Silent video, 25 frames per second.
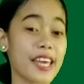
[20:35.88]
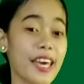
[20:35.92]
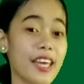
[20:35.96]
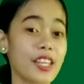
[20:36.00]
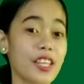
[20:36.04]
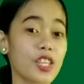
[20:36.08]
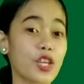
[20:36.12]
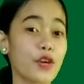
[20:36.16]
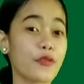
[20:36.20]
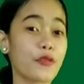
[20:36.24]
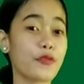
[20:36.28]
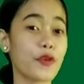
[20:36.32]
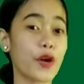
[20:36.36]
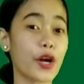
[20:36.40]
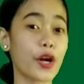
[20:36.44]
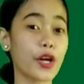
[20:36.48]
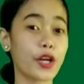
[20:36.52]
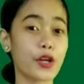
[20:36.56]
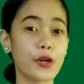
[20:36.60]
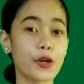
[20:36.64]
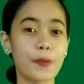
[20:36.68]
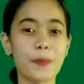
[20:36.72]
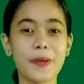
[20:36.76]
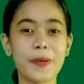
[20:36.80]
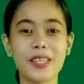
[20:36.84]
the end of
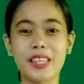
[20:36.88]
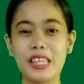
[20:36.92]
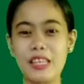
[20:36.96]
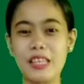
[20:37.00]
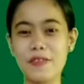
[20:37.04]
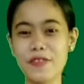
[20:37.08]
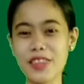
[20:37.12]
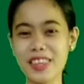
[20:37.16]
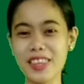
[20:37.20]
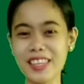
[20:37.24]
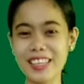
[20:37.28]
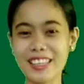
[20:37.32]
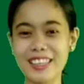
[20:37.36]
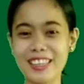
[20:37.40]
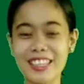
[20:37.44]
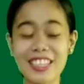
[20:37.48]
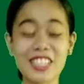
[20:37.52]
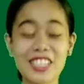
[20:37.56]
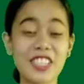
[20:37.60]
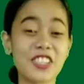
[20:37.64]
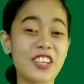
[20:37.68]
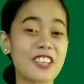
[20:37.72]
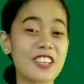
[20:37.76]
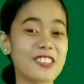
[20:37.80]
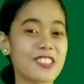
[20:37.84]
our group activity.
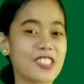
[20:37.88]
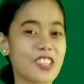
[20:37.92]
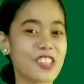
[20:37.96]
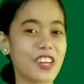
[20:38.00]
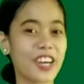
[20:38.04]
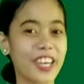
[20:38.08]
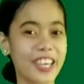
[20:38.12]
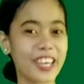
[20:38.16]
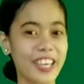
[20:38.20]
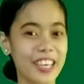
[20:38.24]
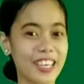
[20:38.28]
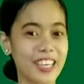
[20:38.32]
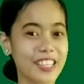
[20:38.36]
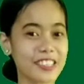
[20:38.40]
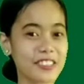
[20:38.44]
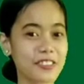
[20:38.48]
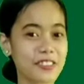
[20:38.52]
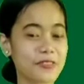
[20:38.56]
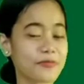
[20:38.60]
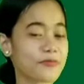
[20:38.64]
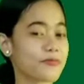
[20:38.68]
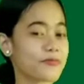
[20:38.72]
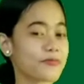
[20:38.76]
Did you enjoy it?